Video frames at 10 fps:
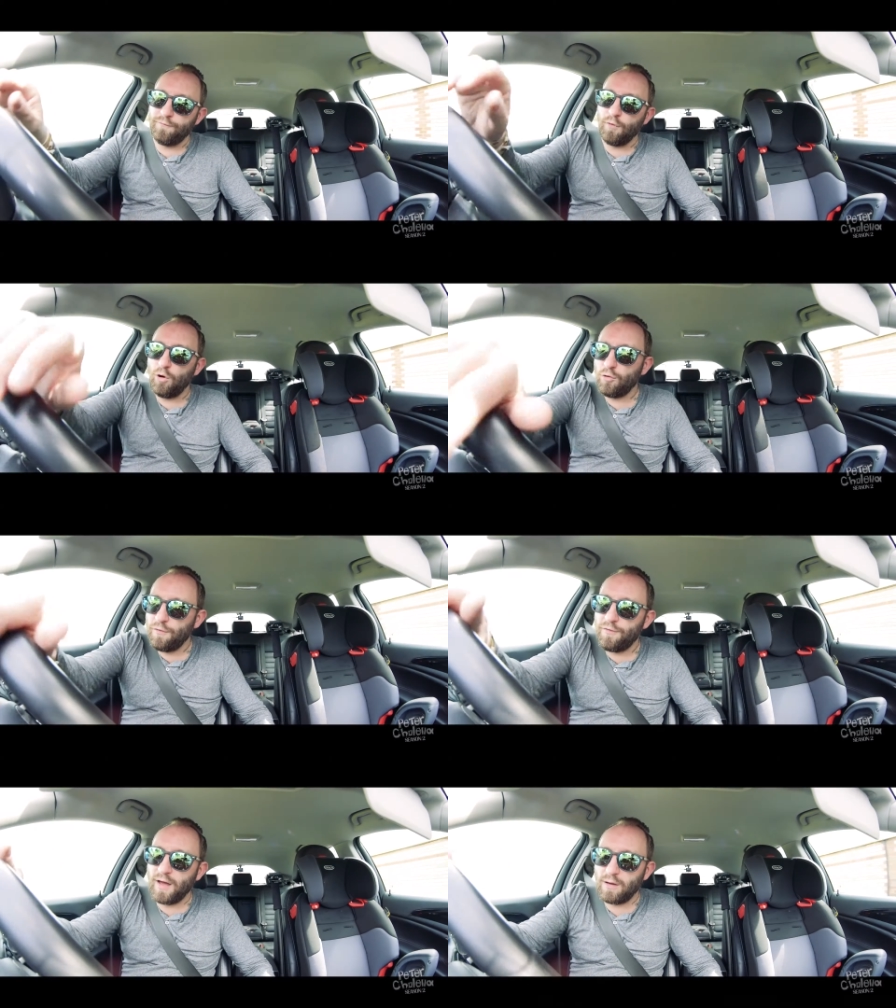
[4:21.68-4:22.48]

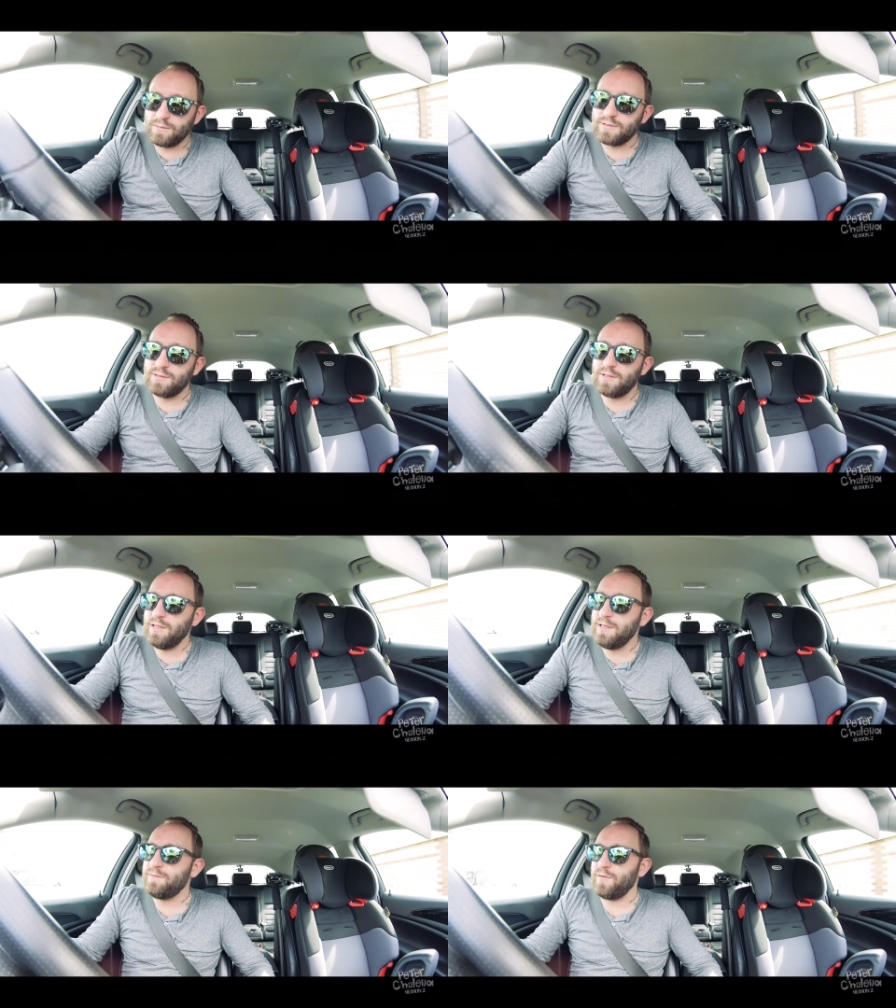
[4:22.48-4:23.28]
4,000
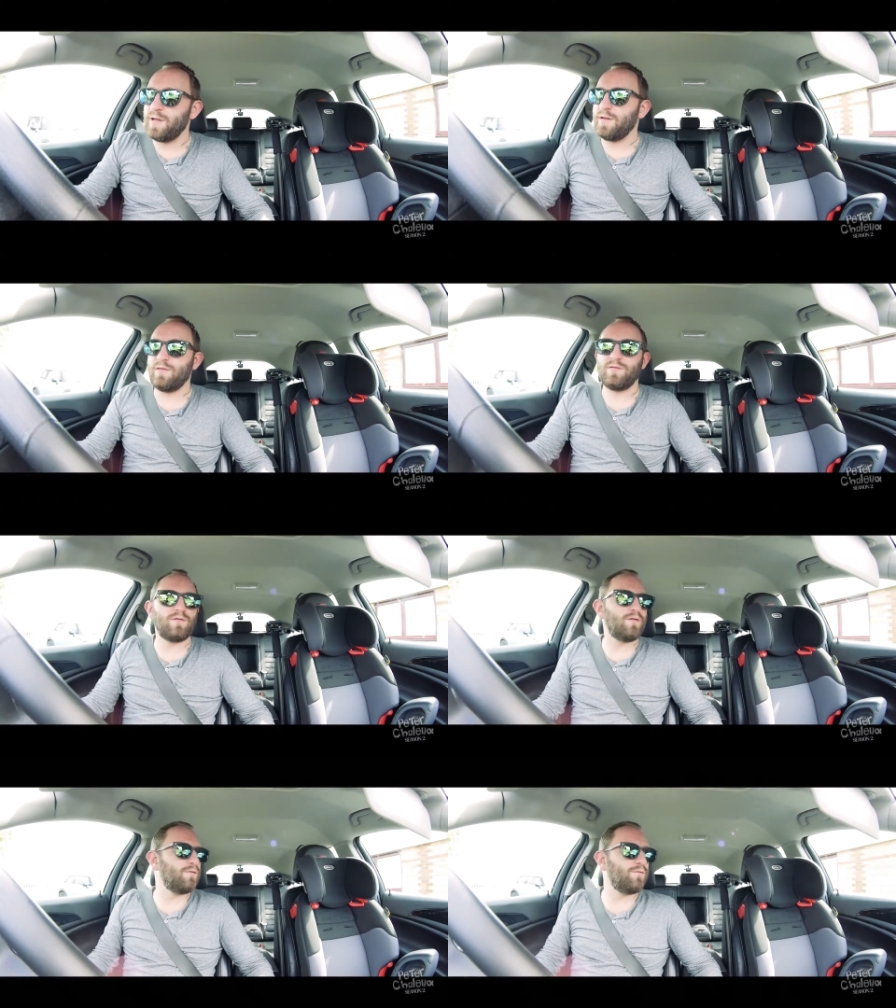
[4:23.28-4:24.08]
leaflets
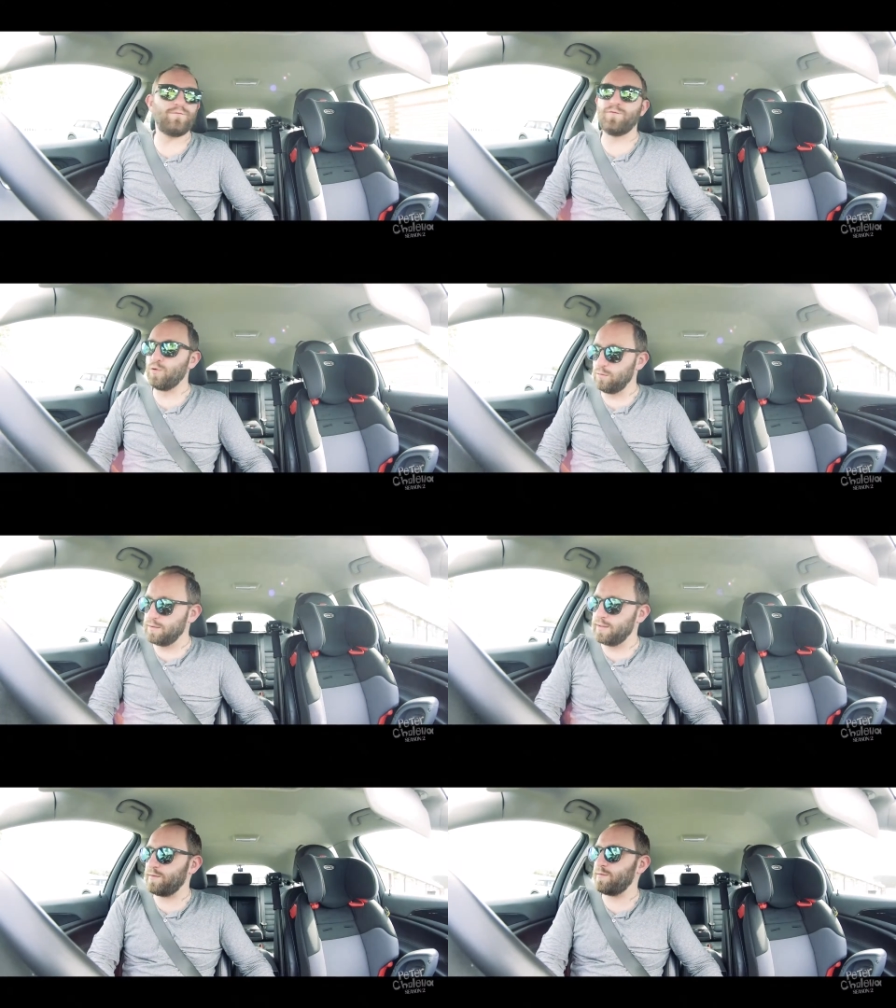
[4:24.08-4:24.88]

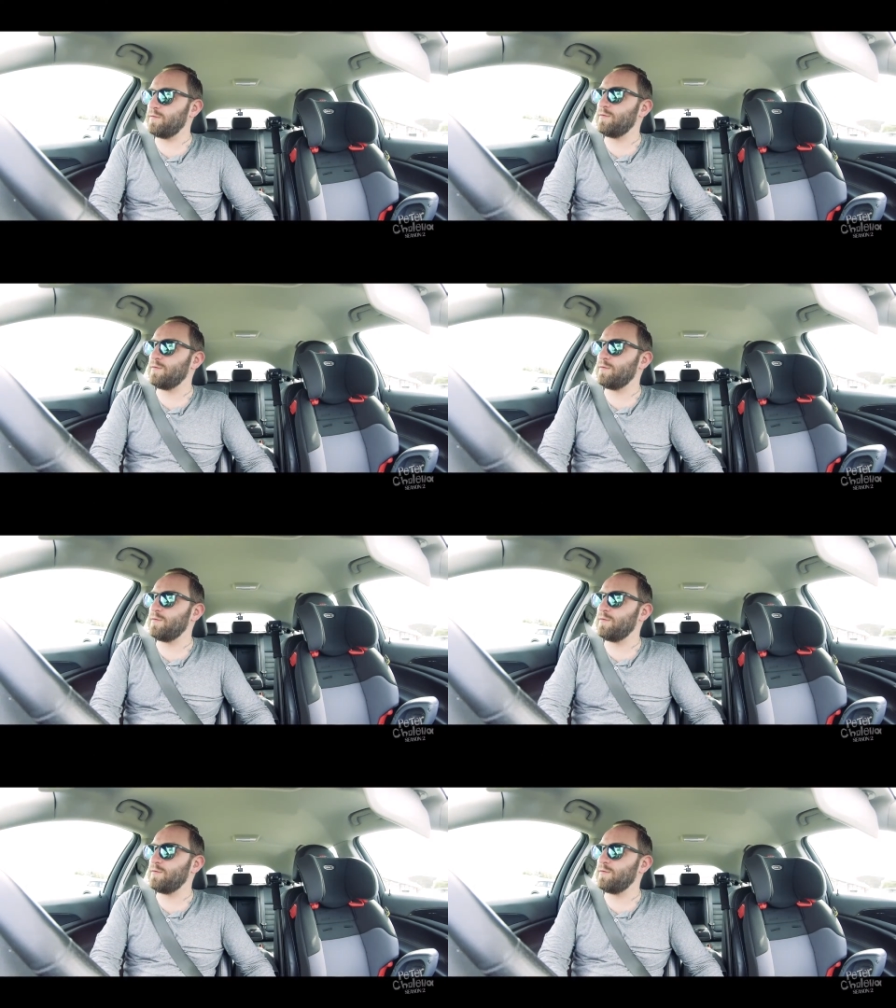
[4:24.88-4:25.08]
folded.